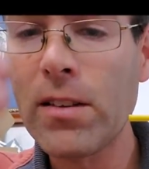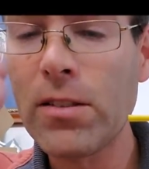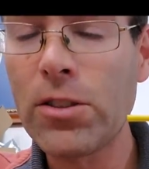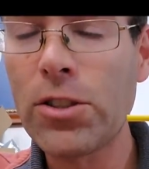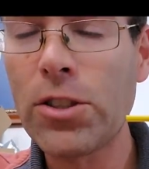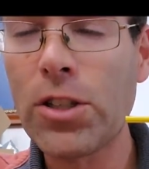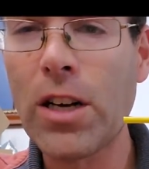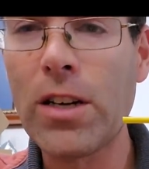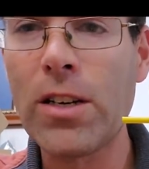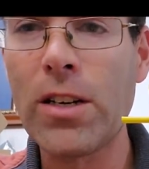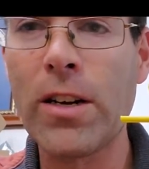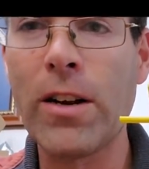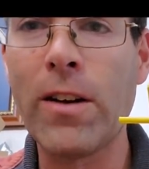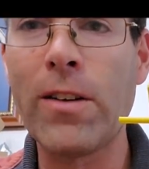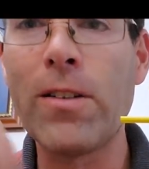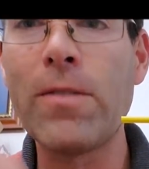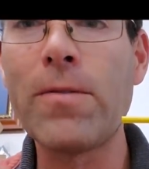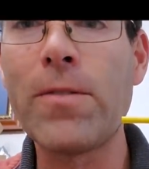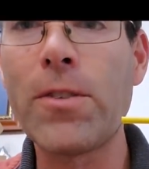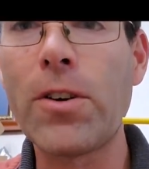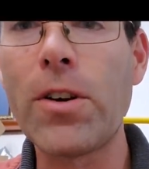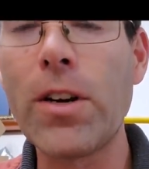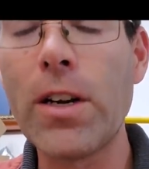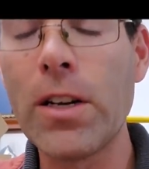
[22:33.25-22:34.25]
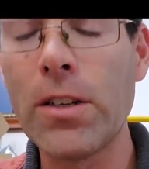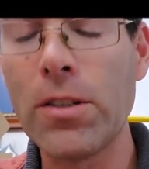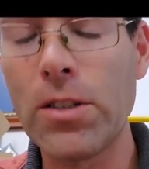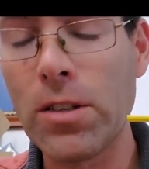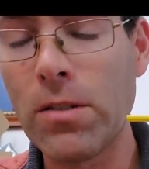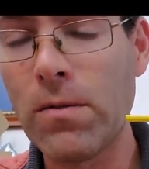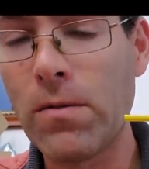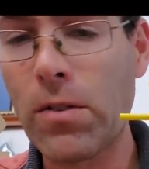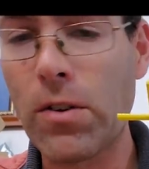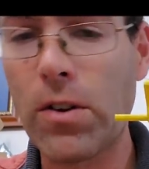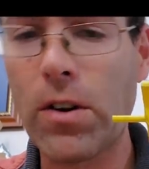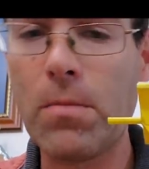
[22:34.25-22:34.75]
shutdown of your
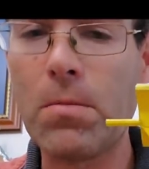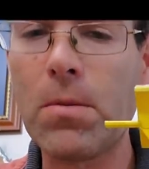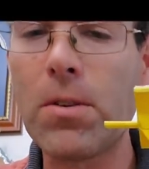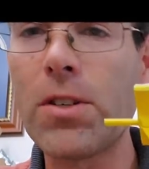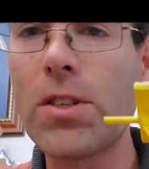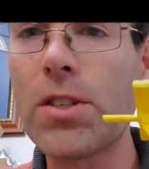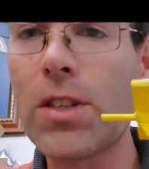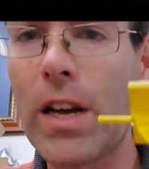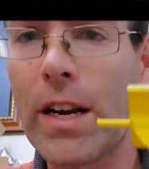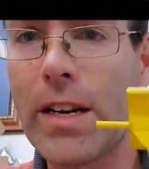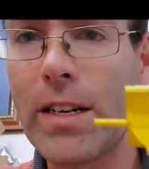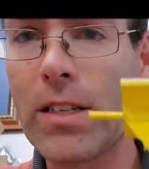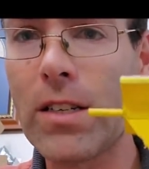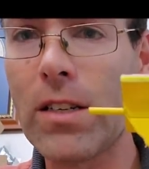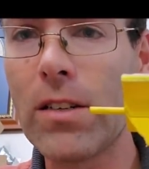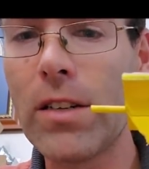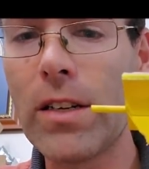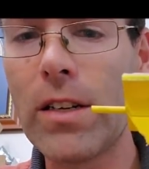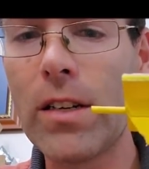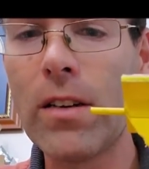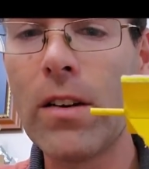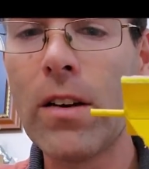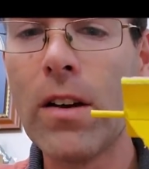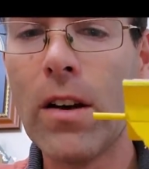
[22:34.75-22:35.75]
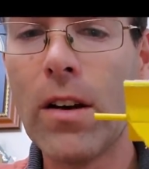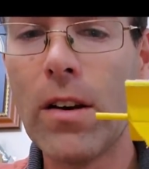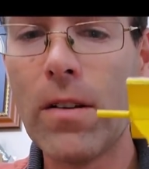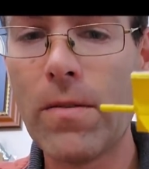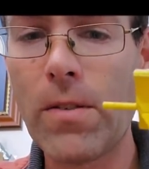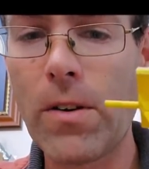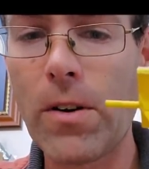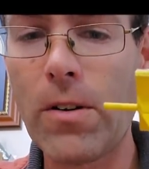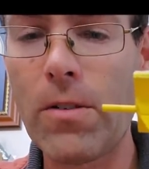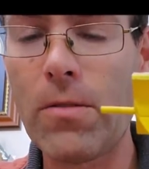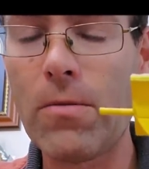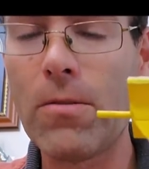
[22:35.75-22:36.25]
engine very precisely,
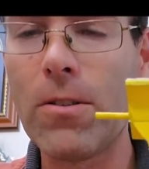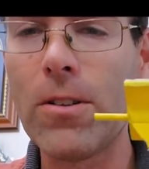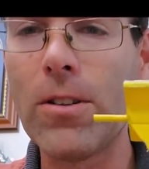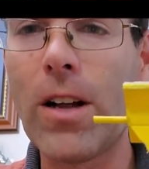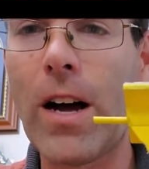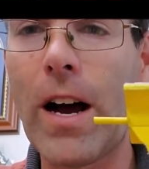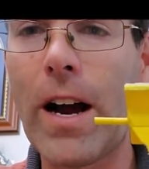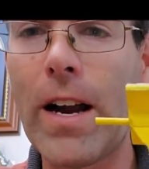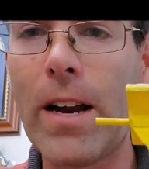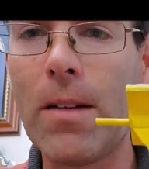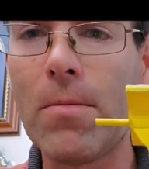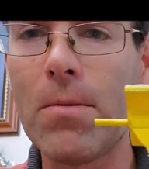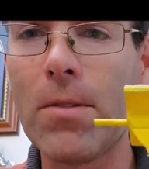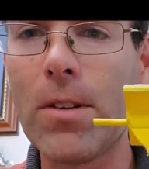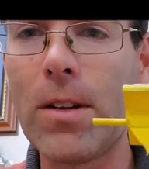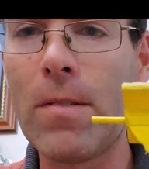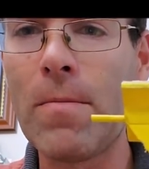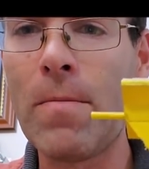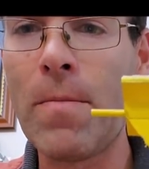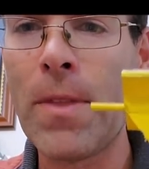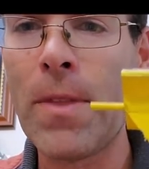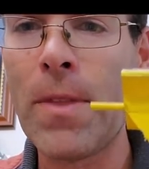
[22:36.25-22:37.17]
very reliably.